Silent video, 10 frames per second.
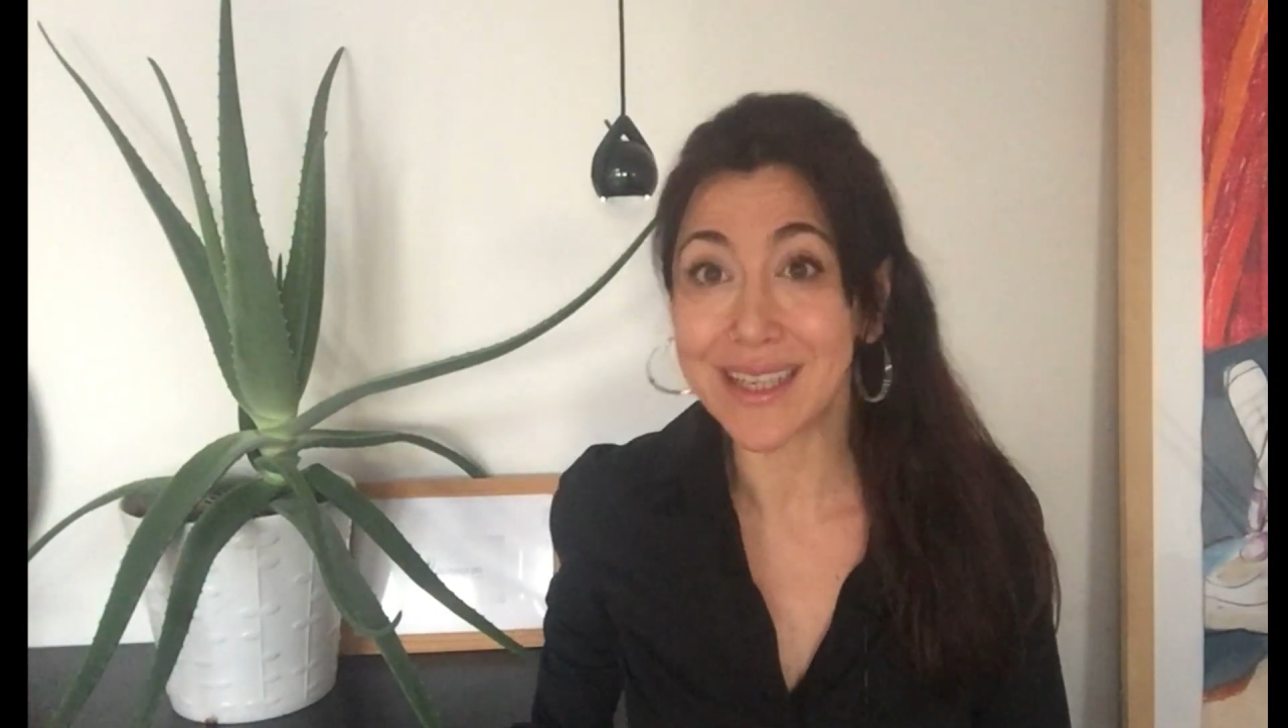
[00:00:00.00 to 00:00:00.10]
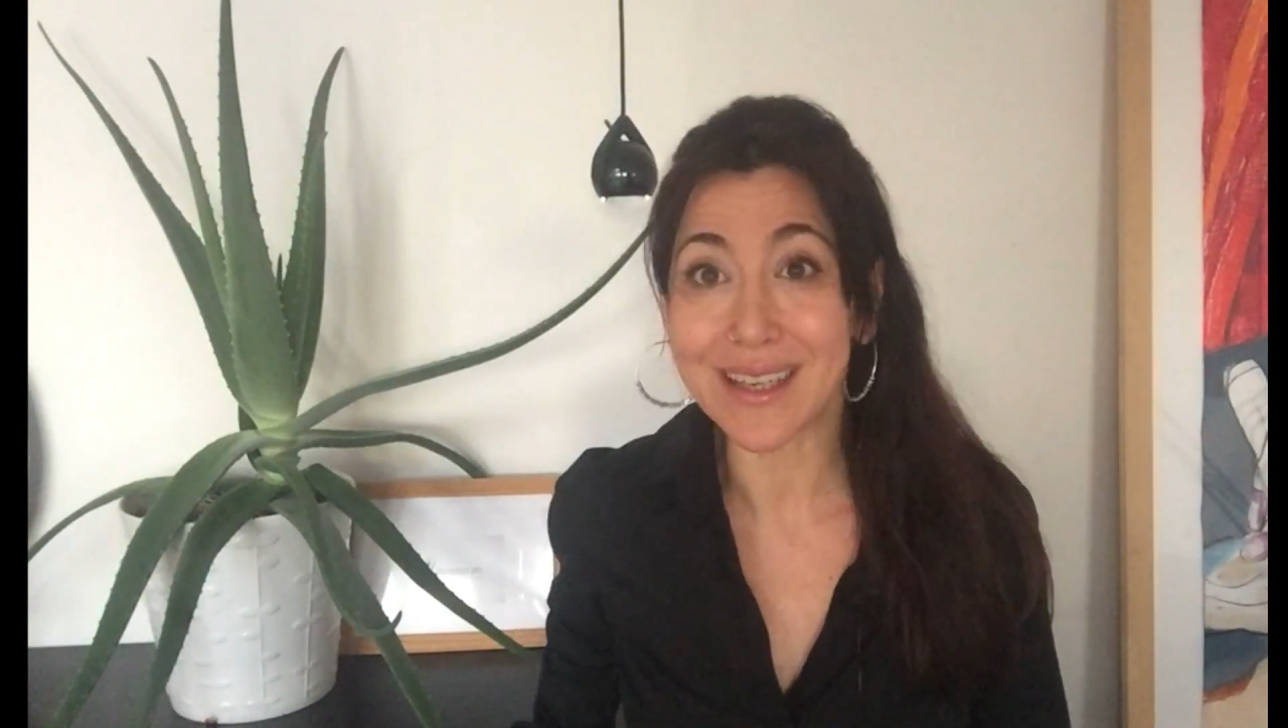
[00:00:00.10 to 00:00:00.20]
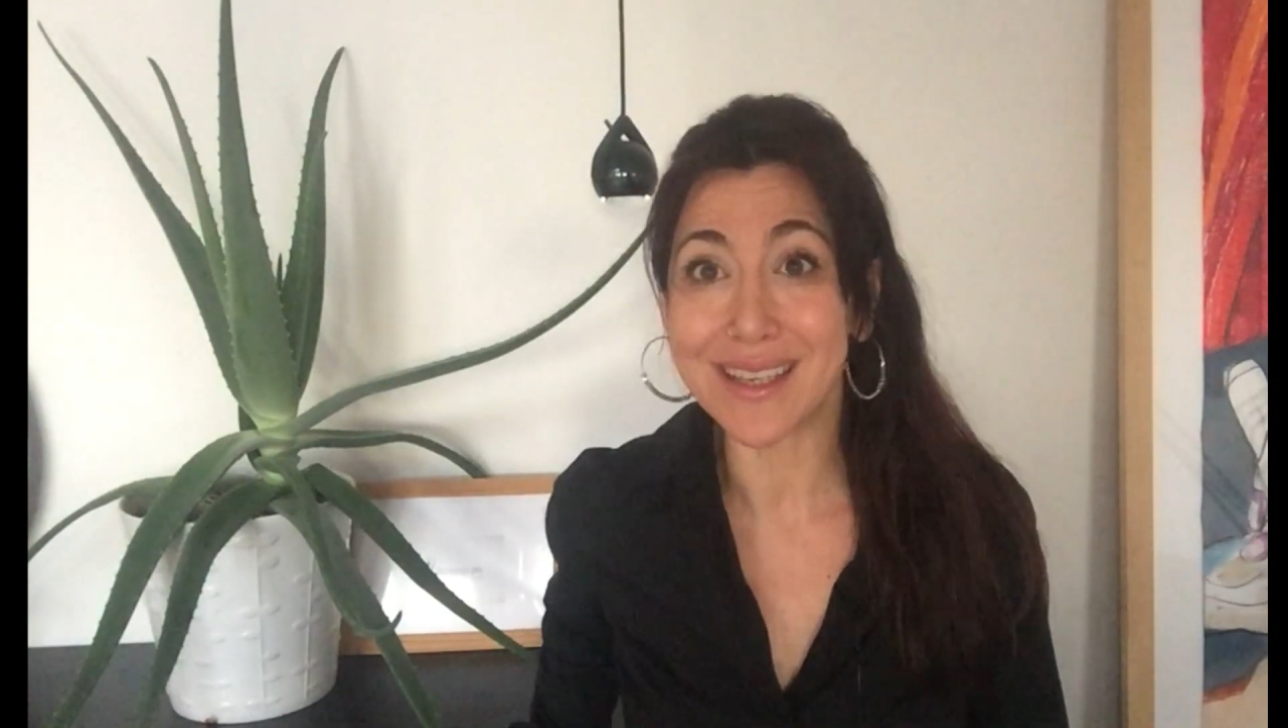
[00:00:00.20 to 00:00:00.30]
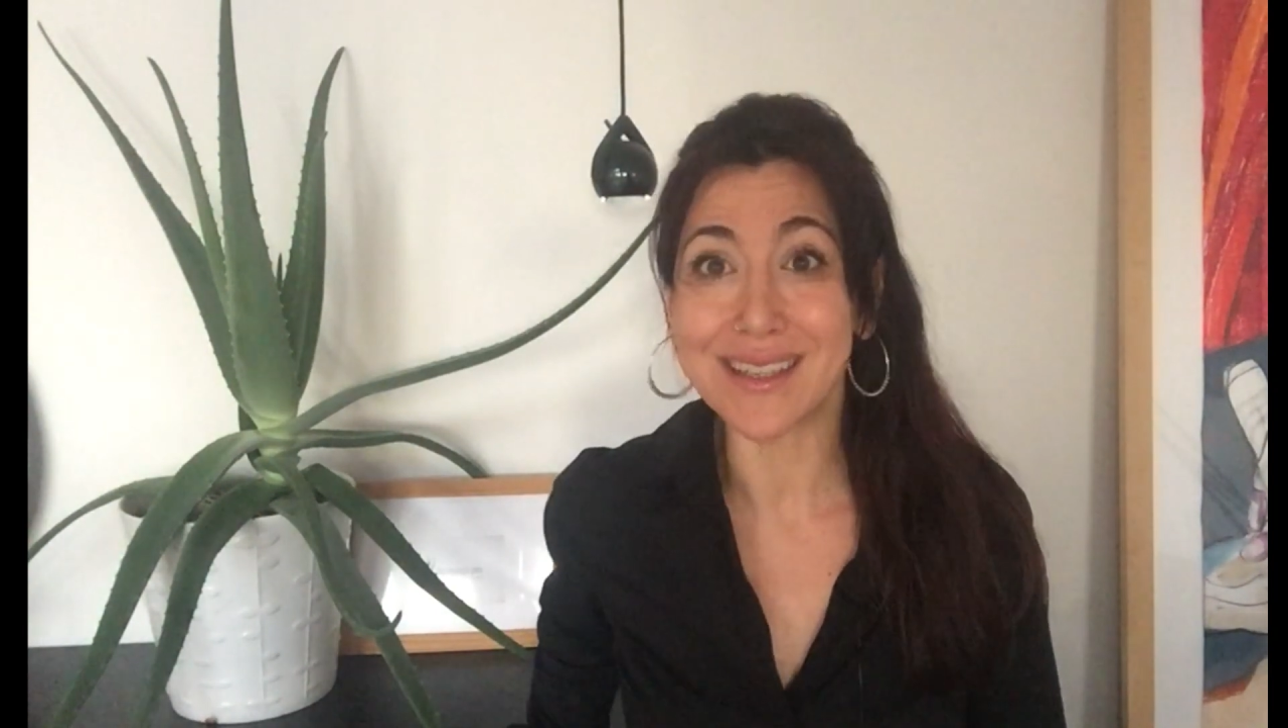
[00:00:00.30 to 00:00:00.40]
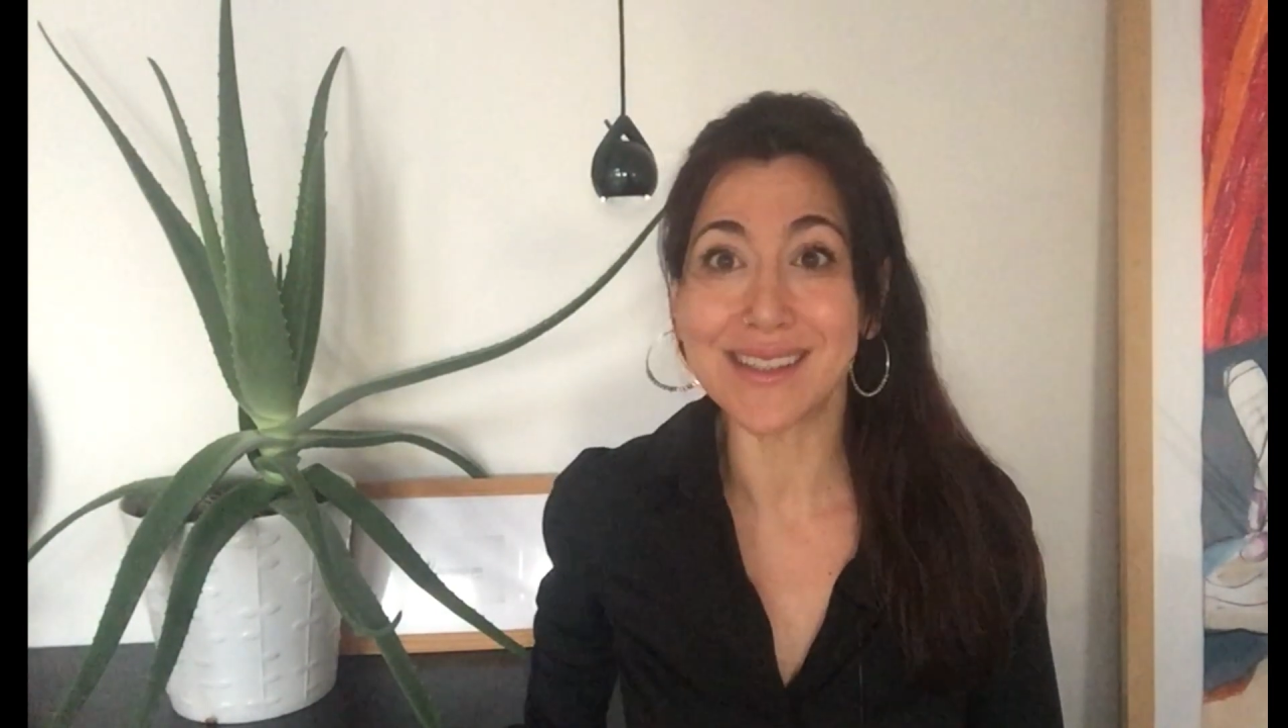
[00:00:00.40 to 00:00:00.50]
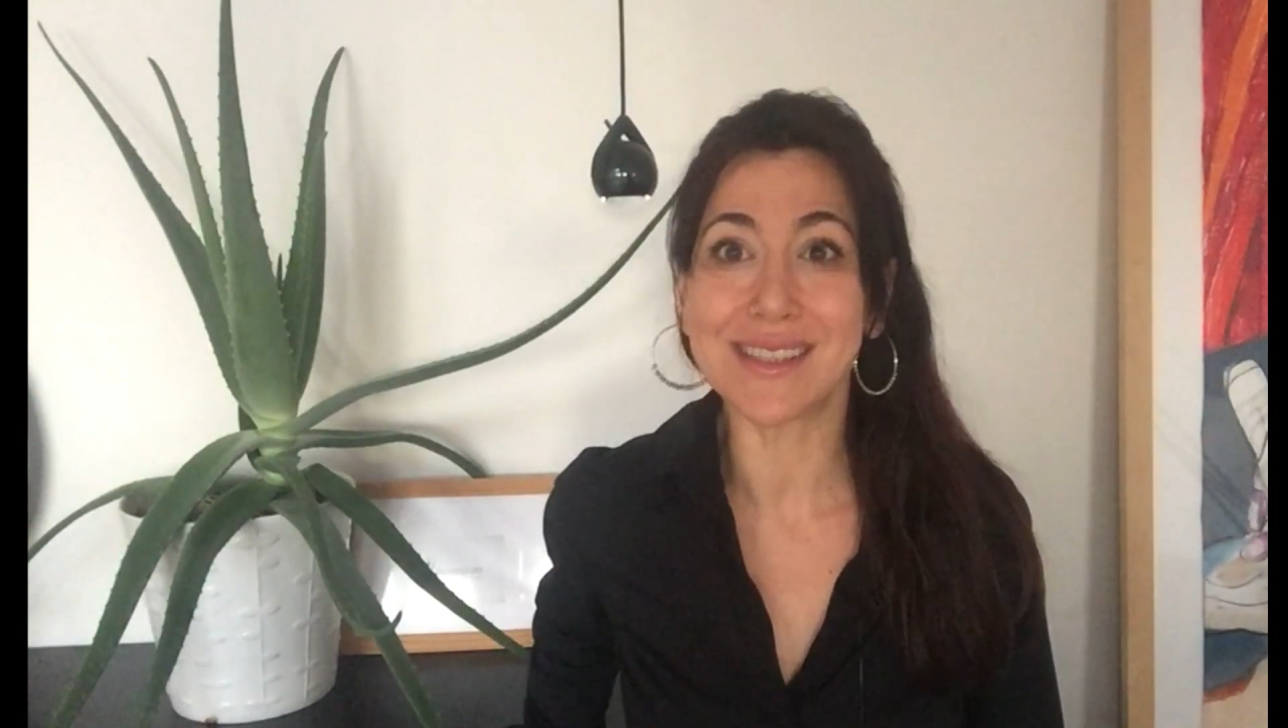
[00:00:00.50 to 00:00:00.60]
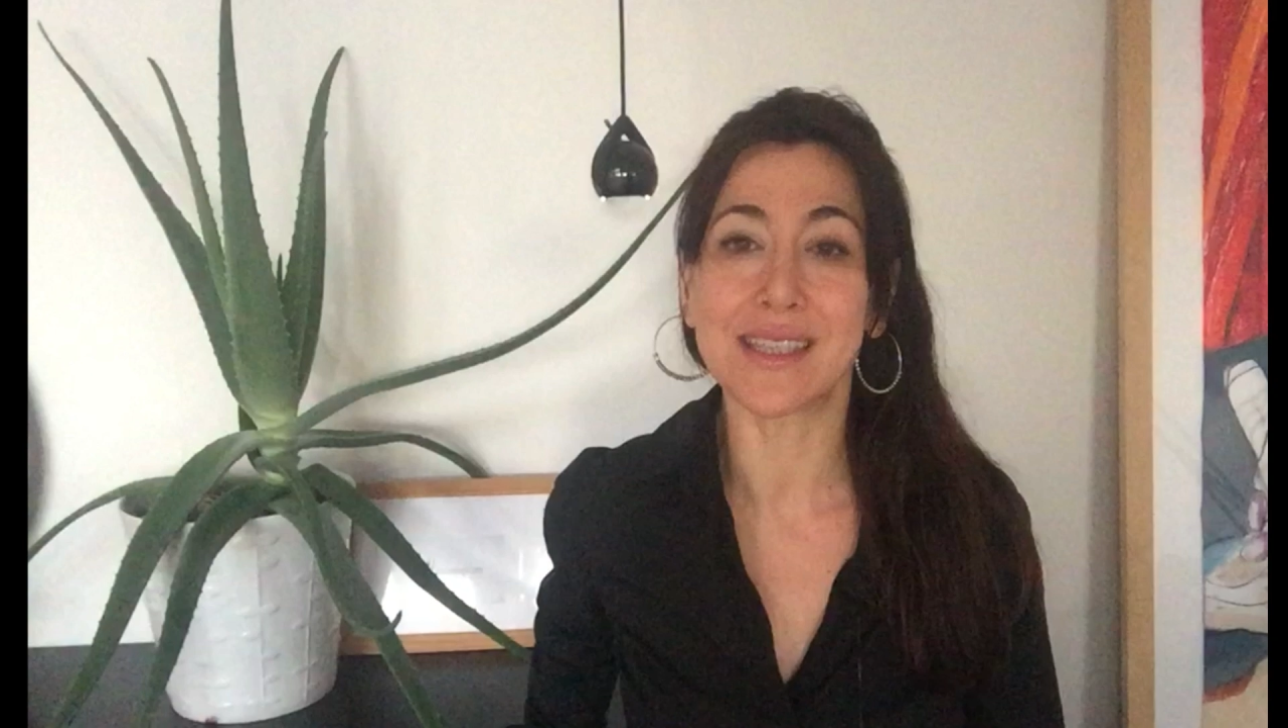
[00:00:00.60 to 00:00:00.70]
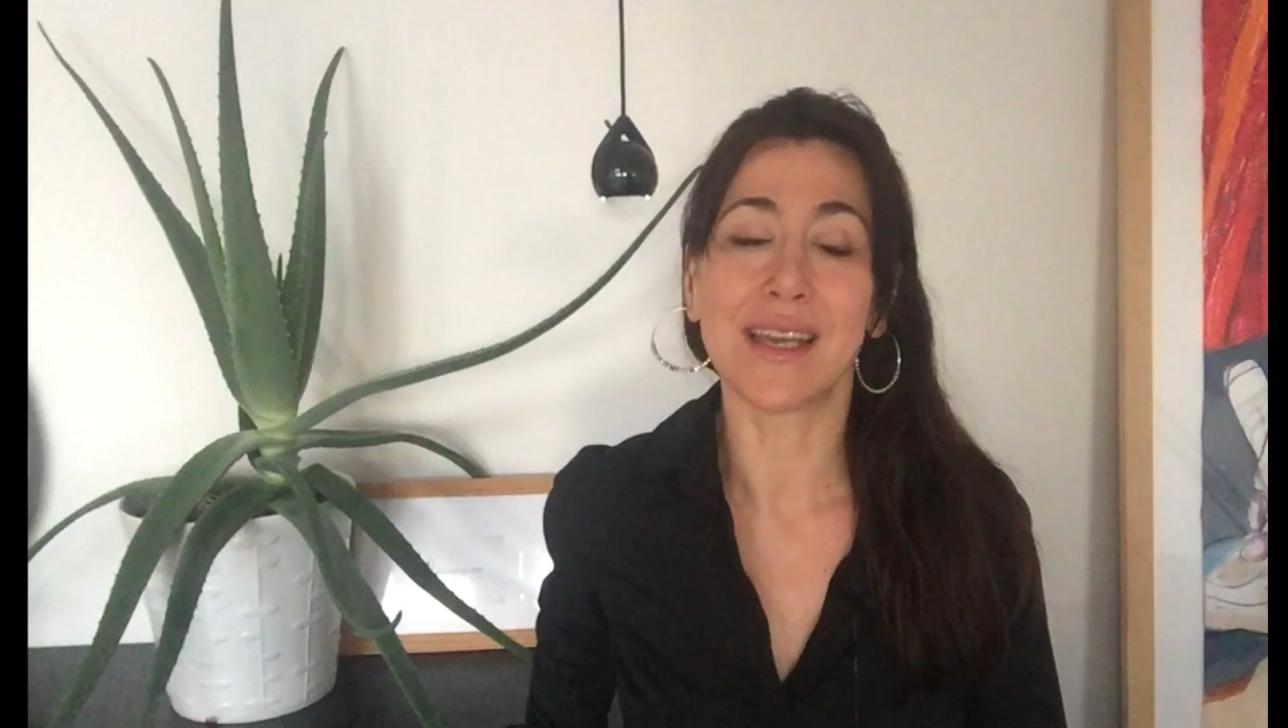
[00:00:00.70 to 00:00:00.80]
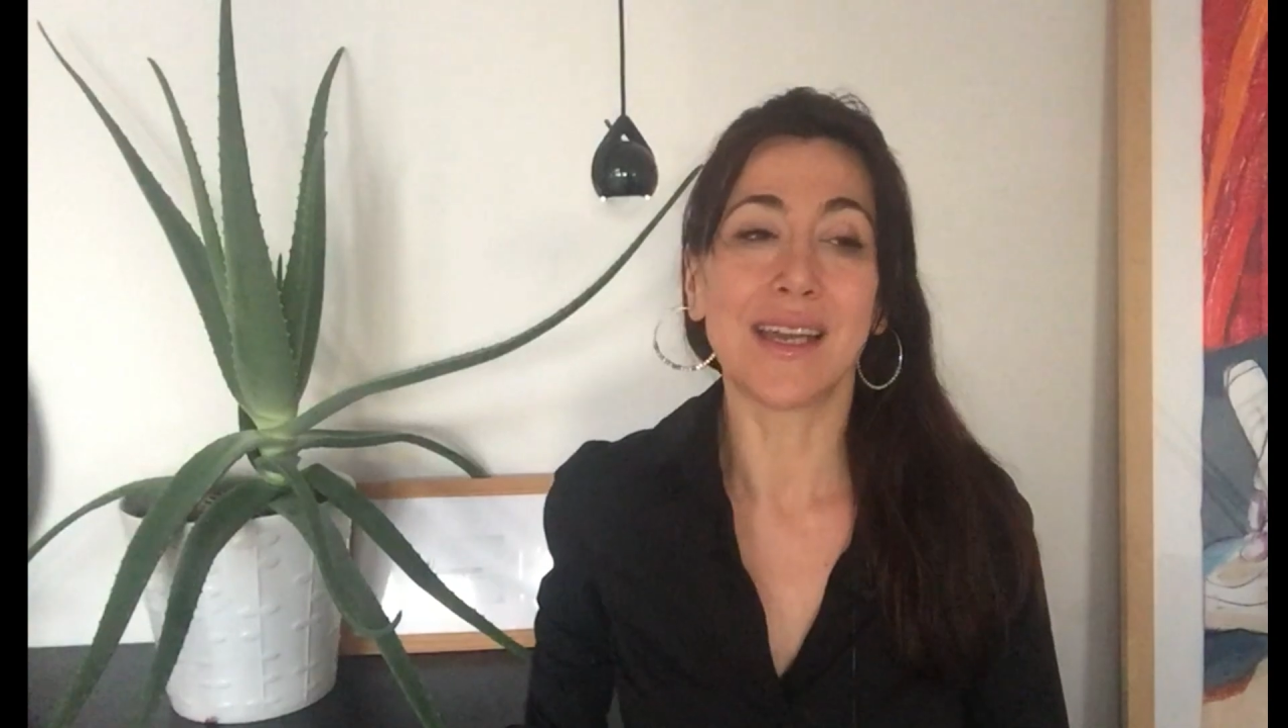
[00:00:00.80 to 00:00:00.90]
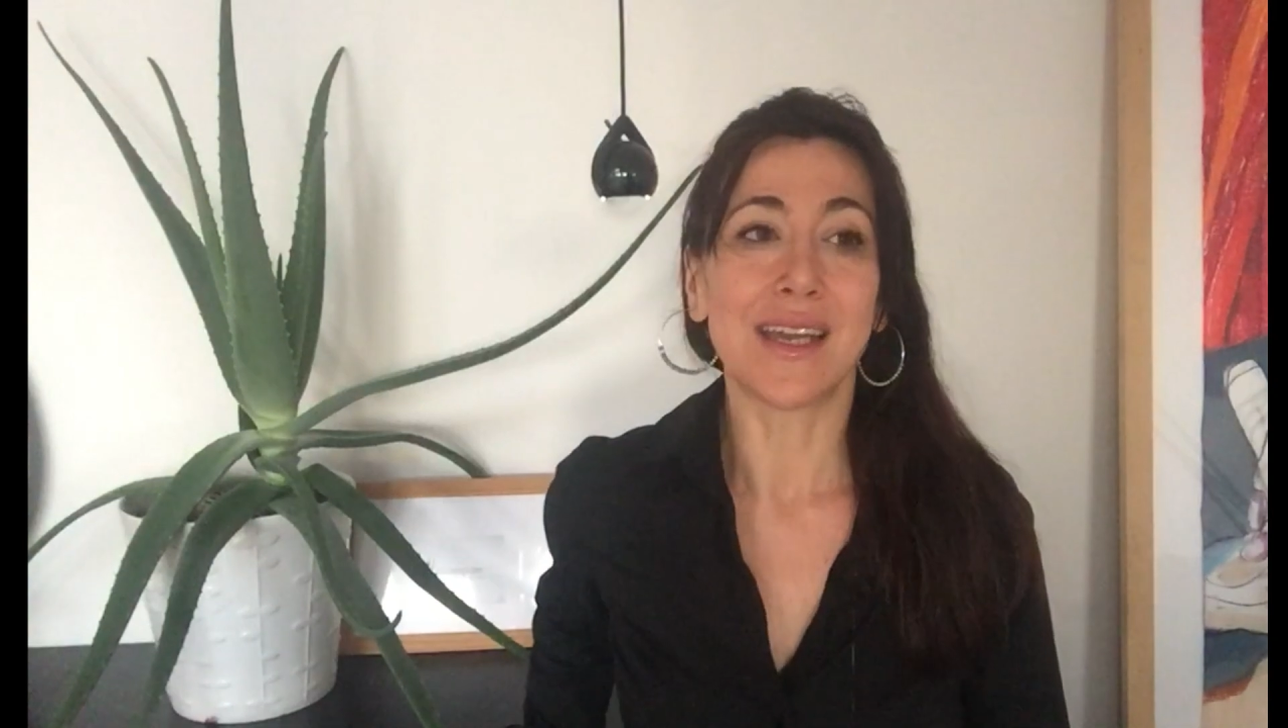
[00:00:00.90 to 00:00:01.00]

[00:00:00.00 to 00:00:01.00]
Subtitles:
Netherlands.